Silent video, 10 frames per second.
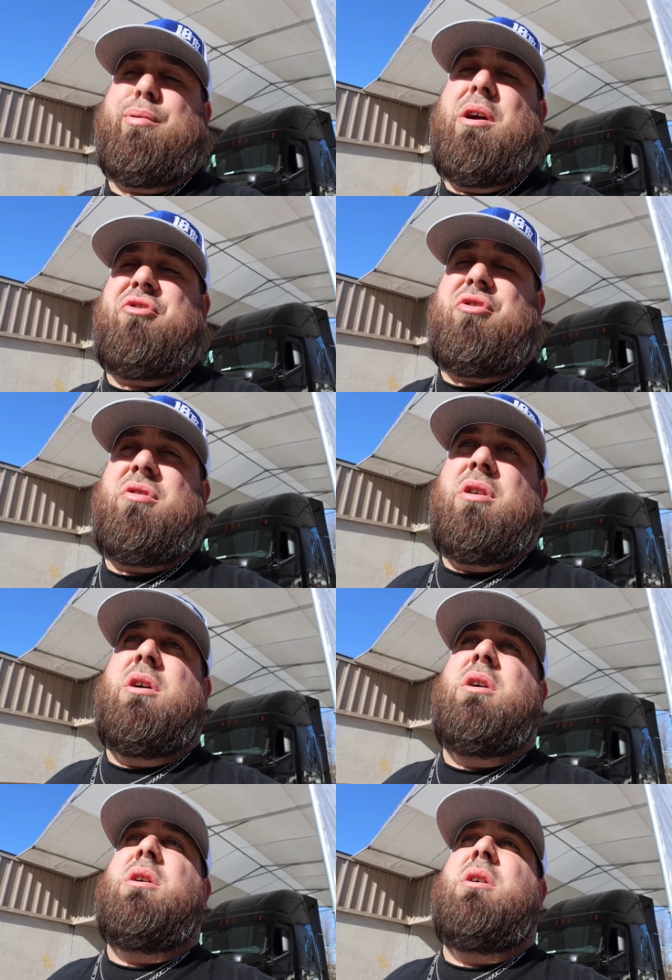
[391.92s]
pressure
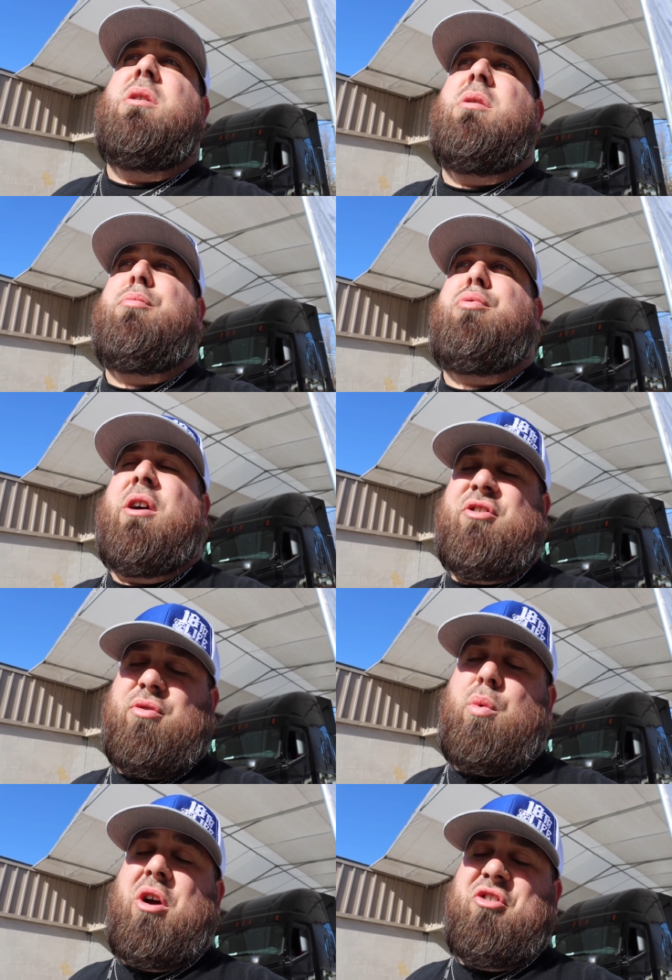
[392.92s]
pressure
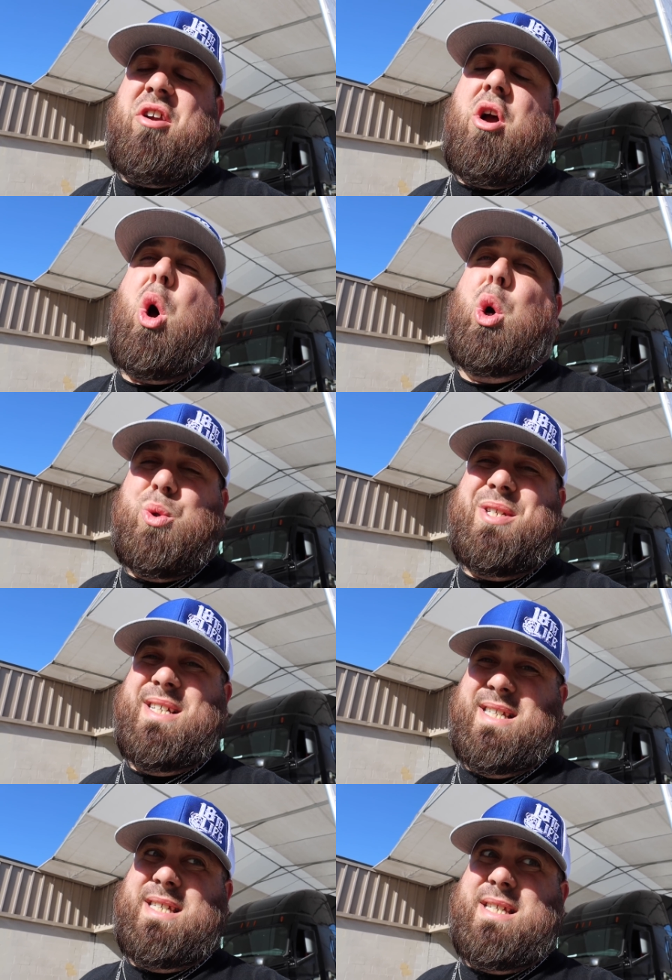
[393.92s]
washing
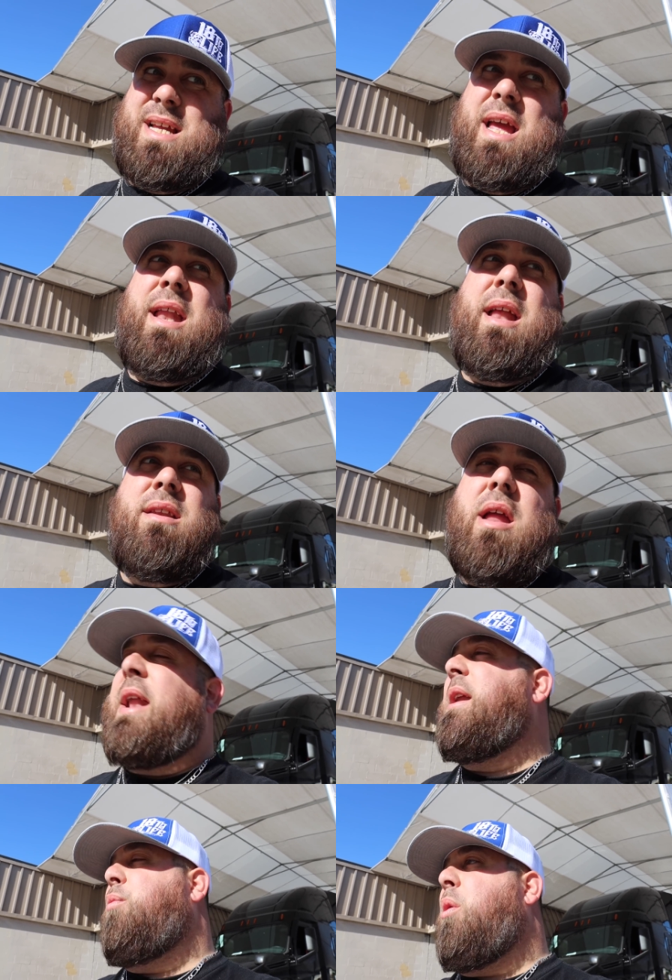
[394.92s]
hoses and I'm, I
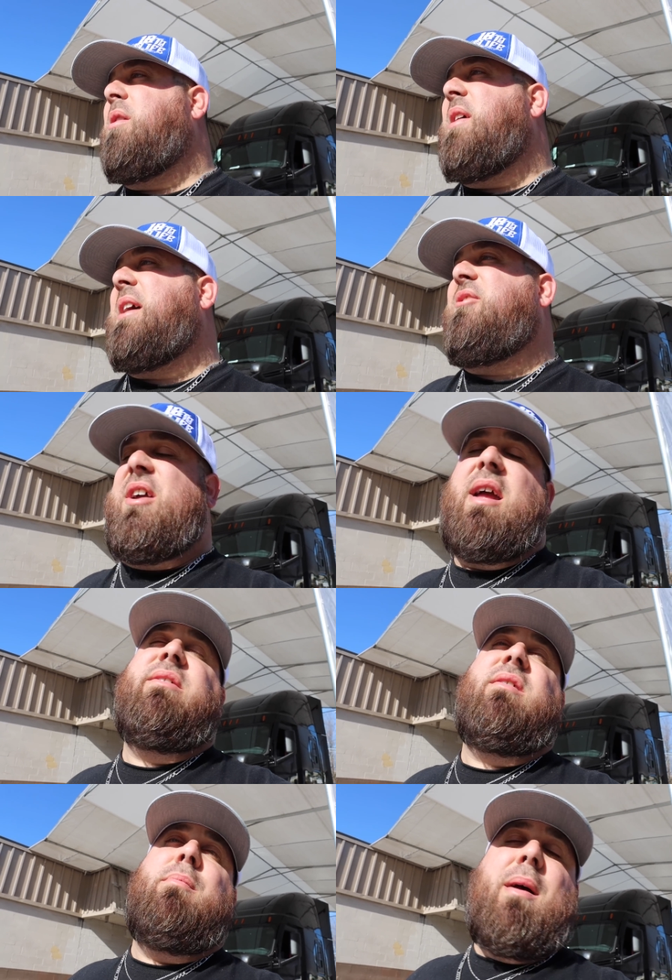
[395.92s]
did not want to take a
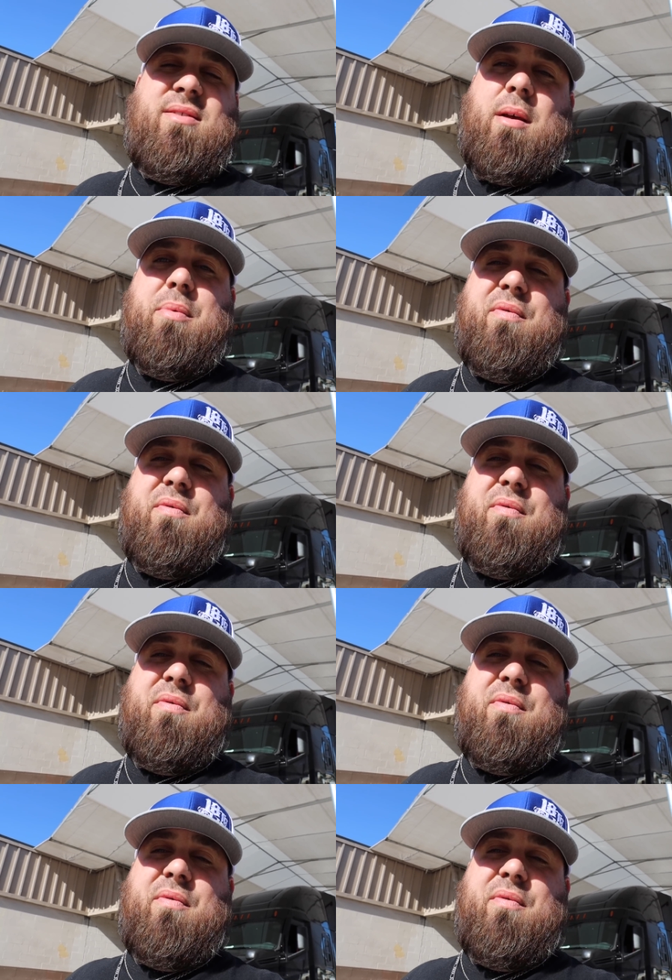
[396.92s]
chance and mess up the